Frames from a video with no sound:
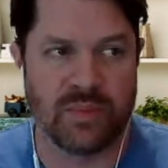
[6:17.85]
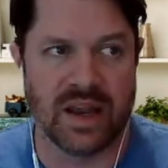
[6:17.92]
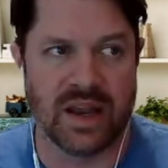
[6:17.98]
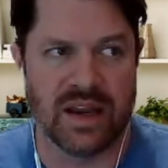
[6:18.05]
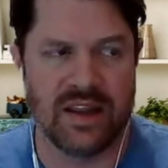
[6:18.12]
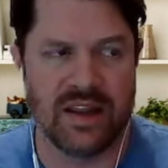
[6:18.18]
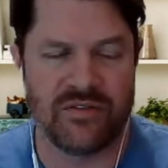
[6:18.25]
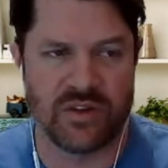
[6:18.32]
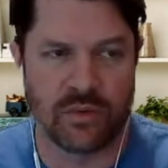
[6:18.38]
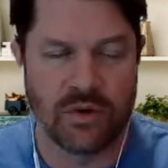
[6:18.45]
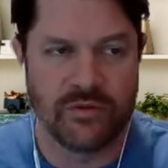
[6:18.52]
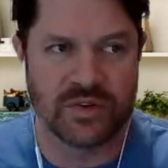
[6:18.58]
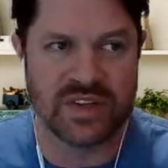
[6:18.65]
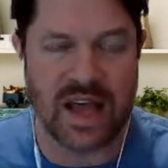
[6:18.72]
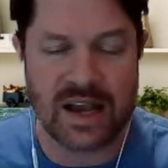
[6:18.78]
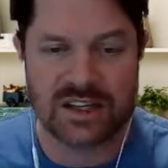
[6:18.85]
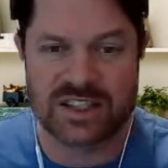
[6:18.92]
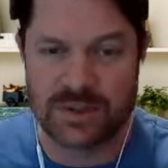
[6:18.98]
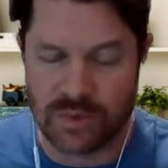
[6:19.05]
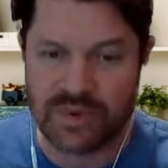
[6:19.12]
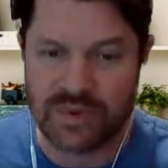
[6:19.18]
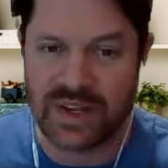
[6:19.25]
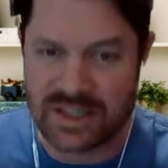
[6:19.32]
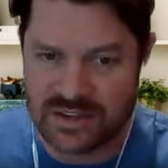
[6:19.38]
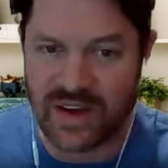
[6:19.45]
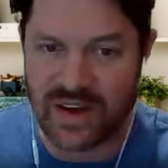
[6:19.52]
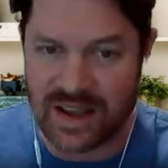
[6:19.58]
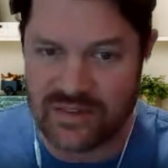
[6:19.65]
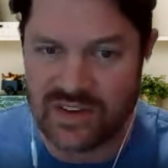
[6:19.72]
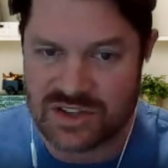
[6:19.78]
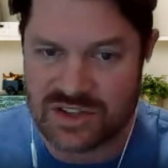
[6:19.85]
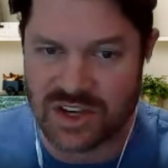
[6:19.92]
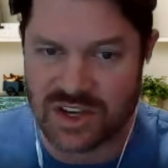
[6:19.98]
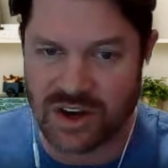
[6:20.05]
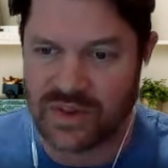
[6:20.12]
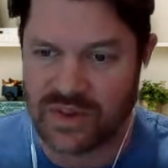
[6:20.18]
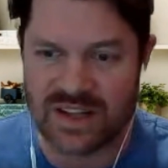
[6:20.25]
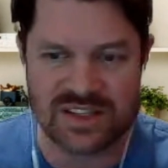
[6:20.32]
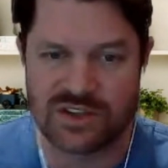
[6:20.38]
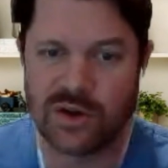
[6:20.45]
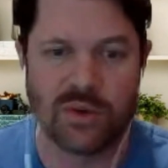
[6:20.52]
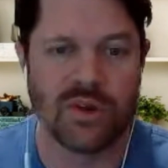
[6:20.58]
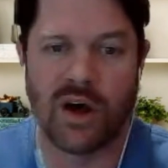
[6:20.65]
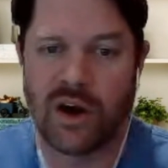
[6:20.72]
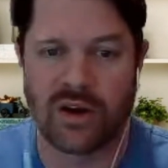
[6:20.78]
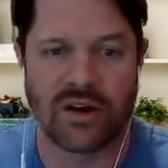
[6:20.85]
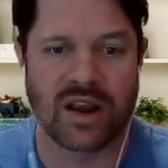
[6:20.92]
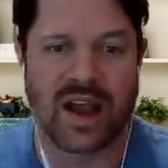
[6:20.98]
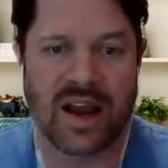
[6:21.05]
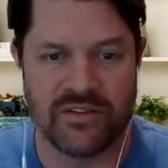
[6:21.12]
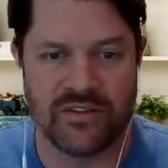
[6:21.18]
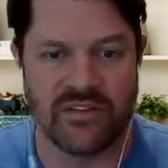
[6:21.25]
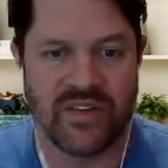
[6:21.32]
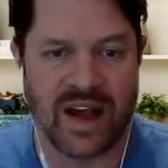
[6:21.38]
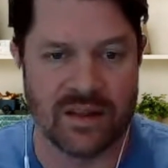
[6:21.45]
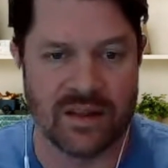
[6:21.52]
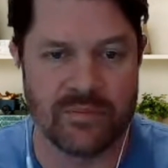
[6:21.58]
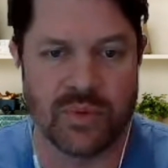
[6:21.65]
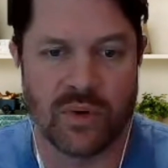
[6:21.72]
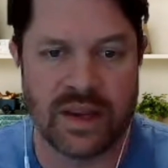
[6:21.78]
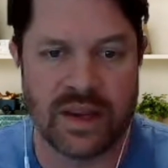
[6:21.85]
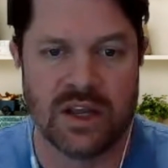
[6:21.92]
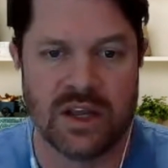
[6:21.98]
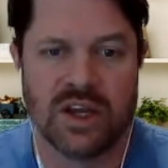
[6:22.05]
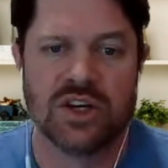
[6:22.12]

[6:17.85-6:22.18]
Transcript: But if the roof was actually replaced 5 years ago, that's no longer kind of a valid point.